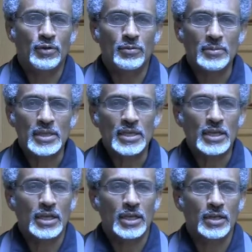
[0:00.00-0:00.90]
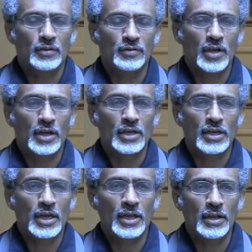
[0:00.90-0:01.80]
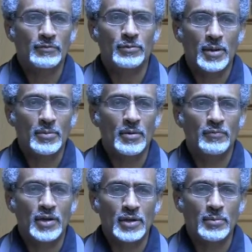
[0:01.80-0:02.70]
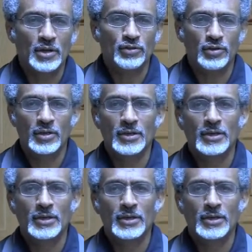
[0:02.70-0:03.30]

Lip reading: for me because I loved my mom very much.